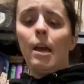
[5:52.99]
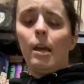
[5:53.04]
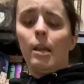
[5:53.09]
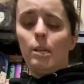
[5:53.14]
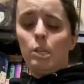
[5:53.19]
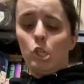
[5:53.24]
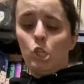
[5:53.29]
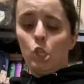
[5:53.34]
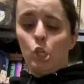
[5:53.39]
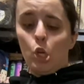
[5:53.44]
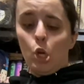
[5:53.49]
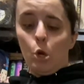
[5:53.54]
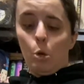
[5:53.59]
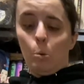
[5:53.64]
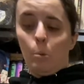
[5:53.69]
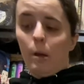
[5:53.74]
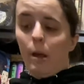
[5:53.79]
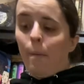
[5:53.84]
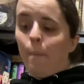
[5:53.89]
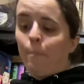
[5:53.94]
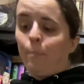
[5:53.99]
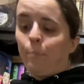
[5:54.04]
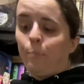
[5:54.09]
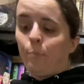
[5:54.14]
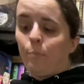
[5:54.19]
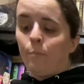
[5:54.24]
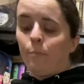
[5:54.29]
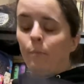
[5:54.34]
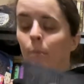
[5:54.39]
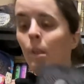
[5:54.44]
And so,
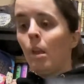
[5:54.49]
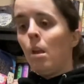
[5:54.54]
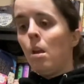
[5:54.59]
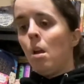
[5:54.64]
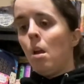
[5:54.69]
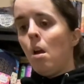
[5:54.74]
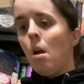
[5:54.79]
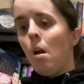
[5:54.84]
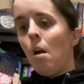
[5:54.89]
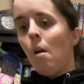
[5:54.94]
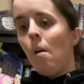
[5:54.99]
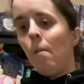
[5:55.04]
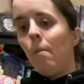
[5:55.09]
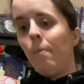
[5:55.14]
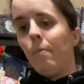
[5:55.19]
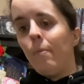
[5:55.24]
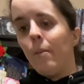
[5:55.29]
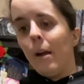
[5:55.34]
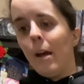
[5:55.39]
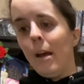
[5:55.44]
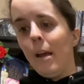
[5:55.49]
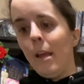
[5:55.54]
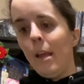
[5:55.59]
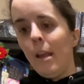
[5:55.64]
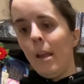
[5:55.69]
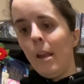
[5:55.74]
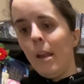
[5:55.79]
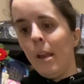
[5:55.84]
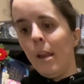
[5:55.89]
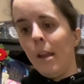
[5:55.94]
all
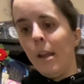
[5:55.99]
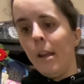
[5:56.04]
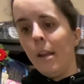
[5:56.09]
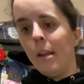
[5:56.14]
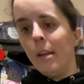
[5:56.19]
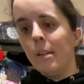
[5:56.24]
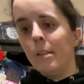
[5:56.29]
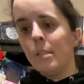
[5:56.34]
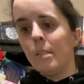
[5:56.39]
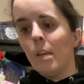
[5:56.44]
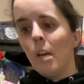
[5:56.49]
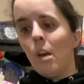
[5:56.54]
right.